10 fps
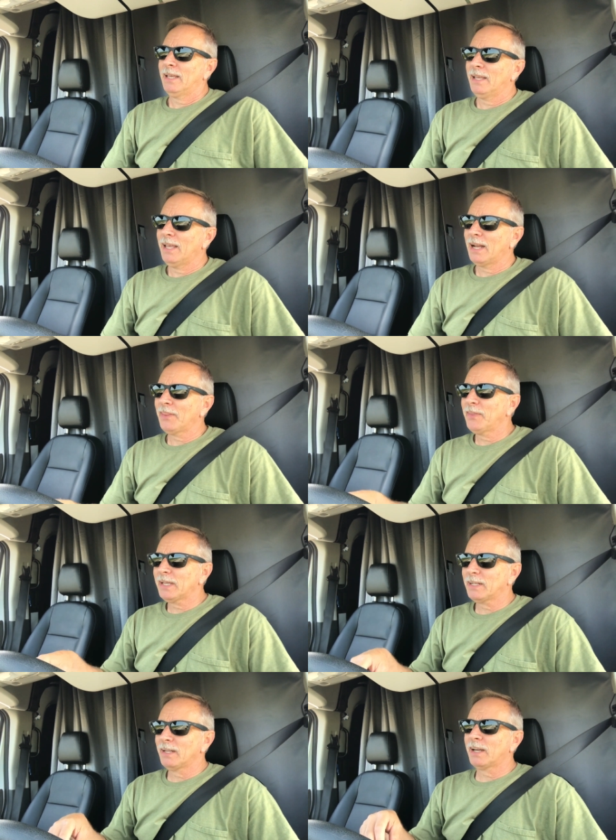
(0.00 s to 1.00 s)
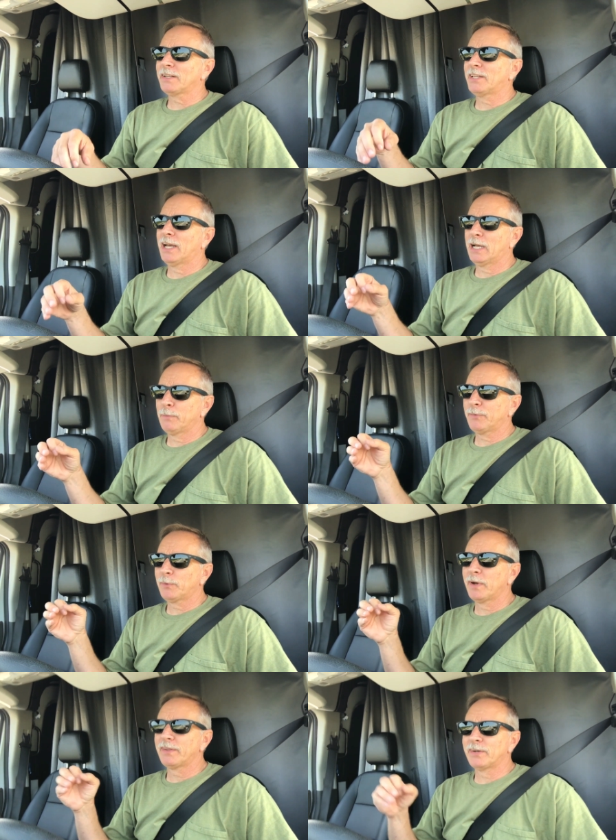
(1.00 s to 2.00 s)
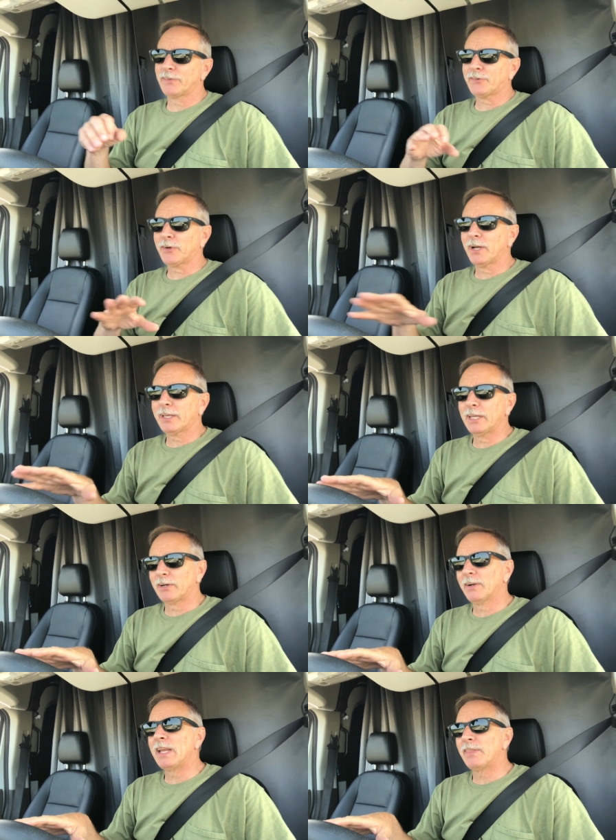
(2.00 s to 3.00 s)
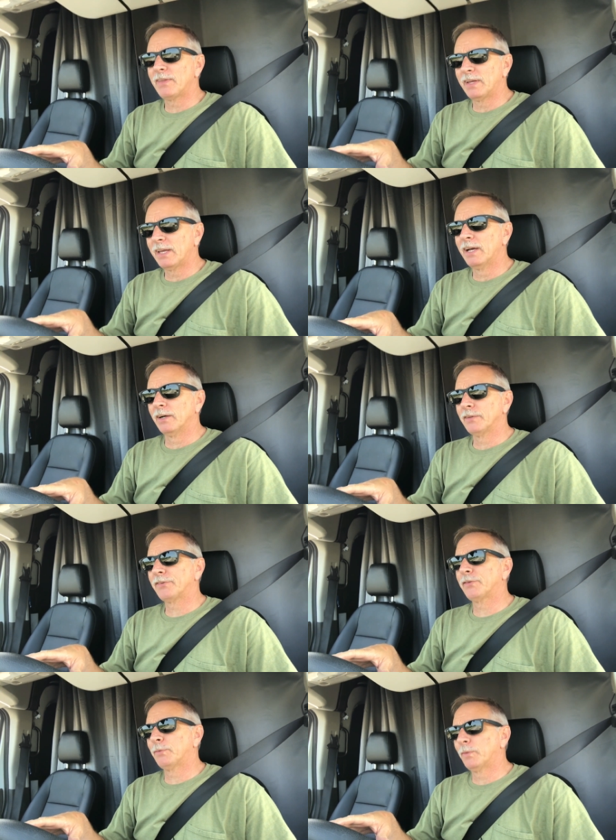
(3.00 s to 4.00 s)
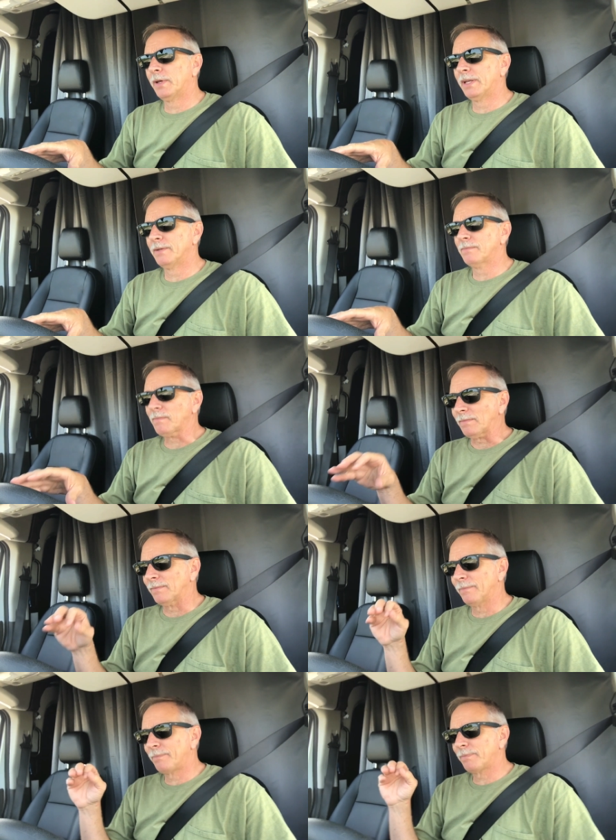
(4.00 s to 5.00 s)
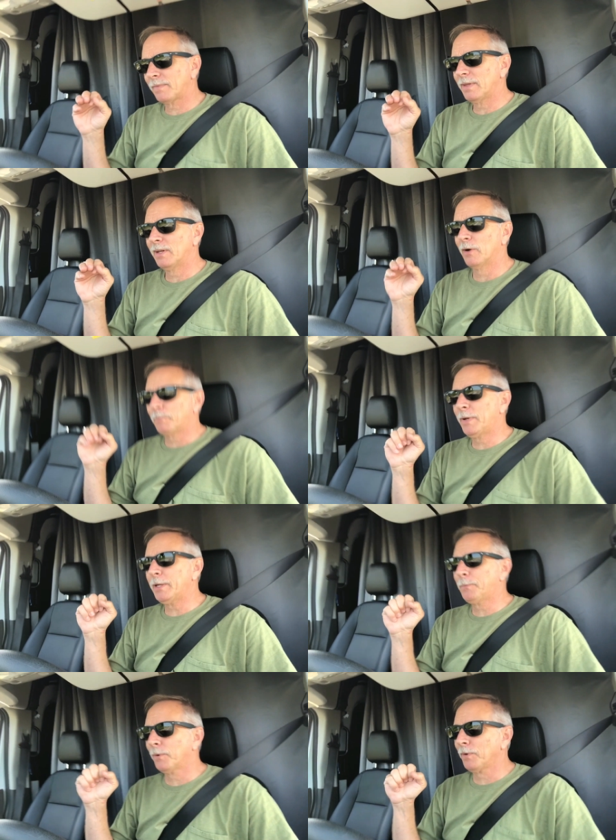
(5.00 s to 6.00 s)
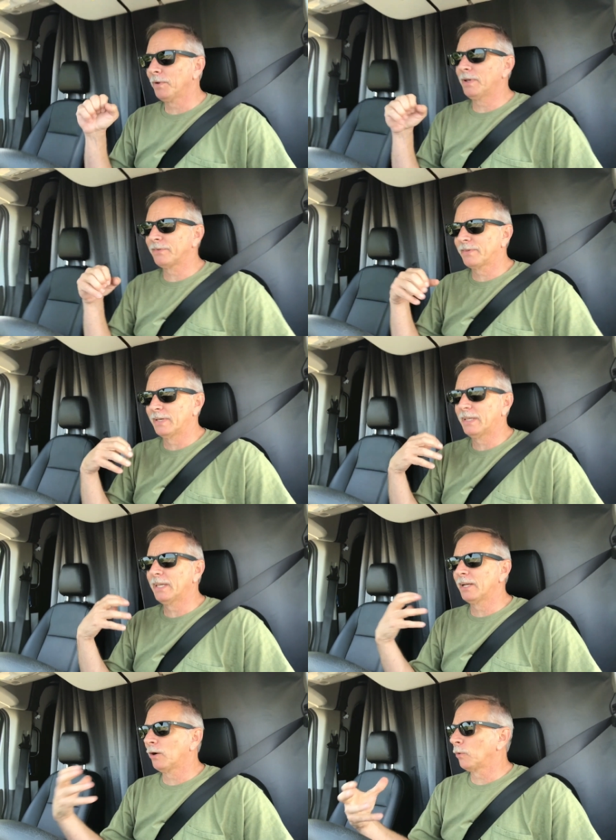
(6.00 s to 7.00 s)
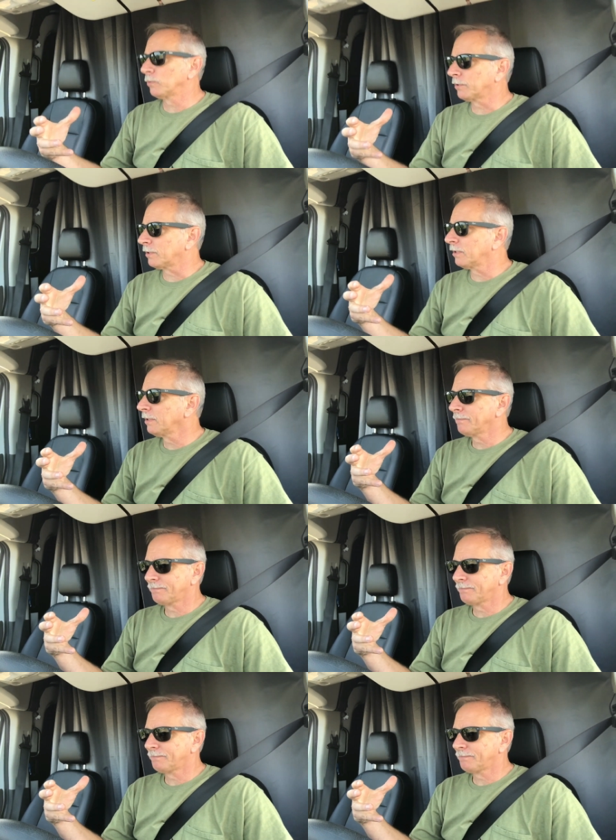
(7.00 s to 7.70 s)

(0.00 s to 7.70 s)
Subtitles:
And I think a lot of times, whether it's trucking or anything else, when you know, people as they get older